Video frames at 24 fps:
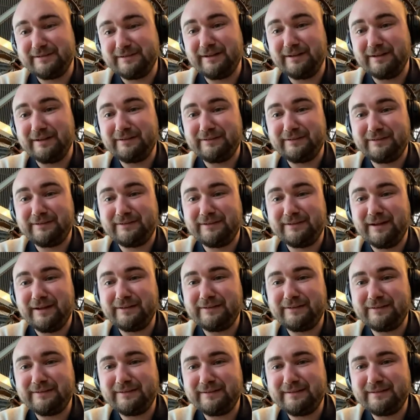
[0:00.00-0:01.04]
in that's your
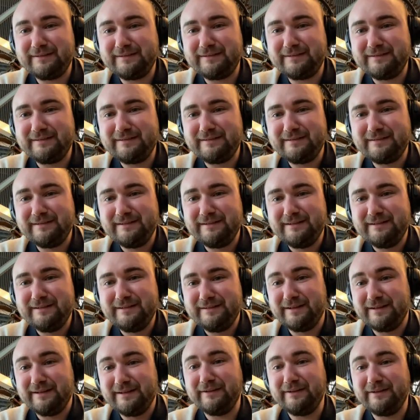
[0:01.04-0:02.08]
that's
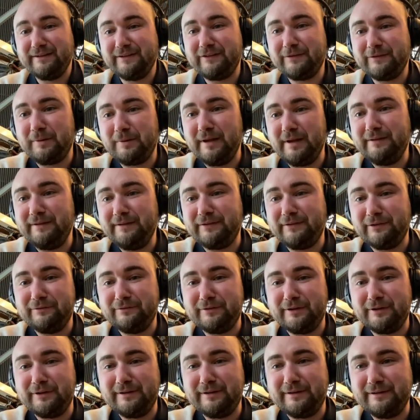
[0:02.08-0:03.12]
that is its place
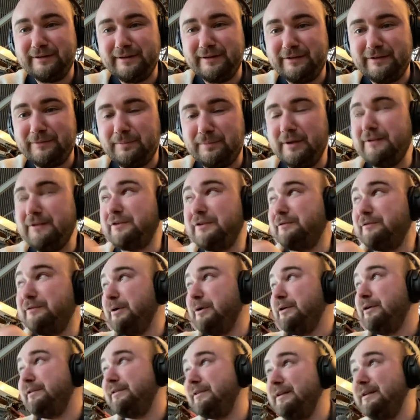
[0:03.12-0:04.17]
of uh, its place of
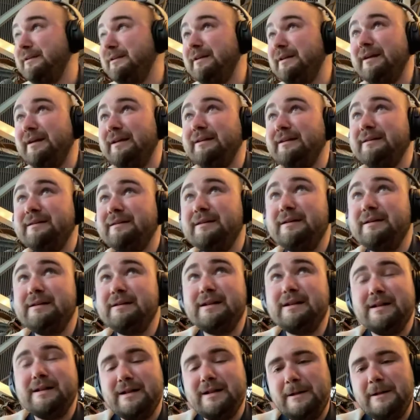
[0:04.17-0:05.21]
birth and and
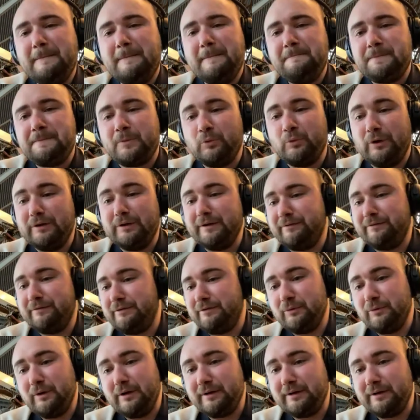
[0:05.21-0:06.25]
well if
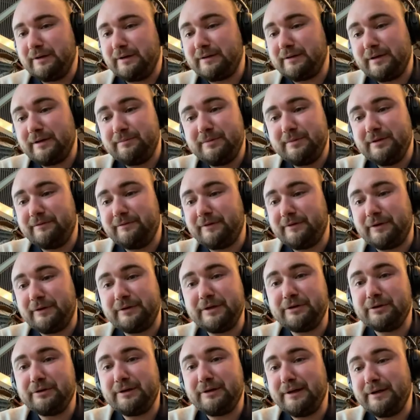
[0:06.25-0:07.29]
you want that can be a
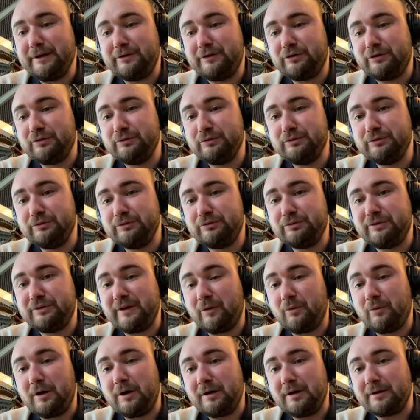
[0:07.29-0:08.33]
very good link to to
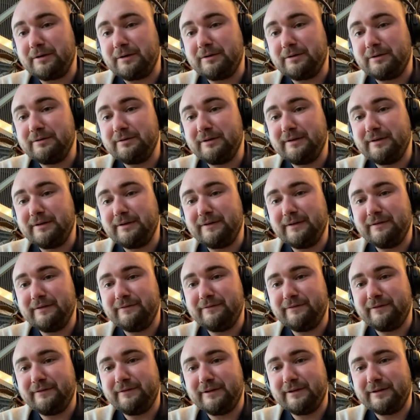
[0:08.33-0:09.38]
terroir you know it's
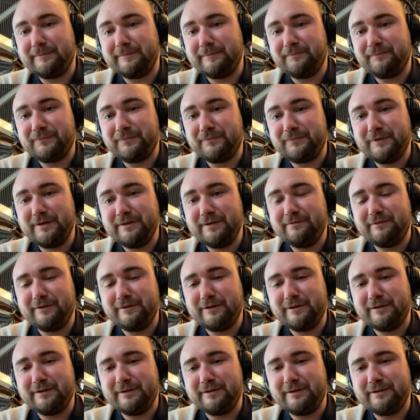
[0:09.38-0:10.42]
if um, if
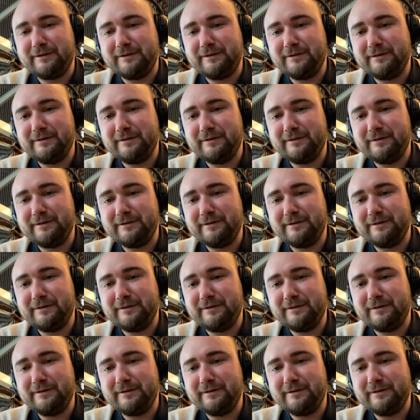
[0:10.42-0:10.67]
uh,